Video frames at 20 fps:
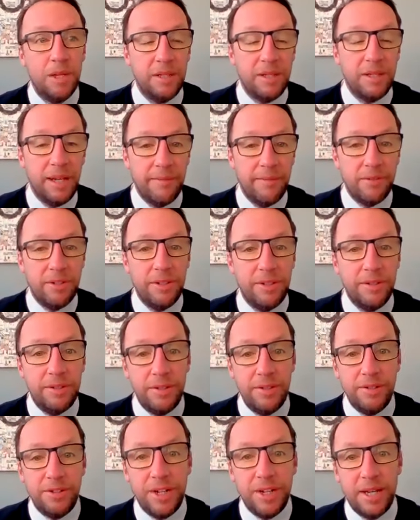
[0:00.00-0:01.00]
the evidence
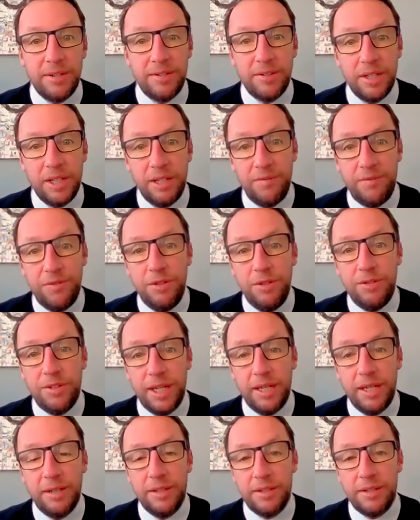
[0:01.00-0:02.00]
suggests that if you
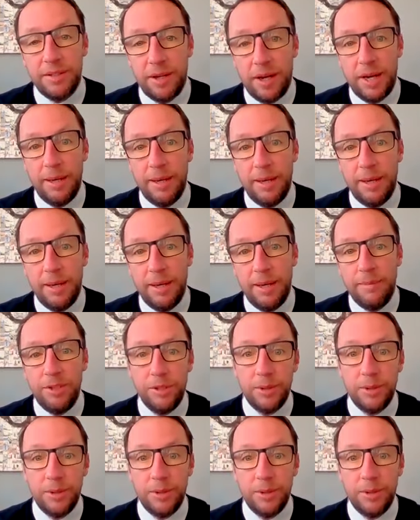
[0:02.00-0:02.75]
take the time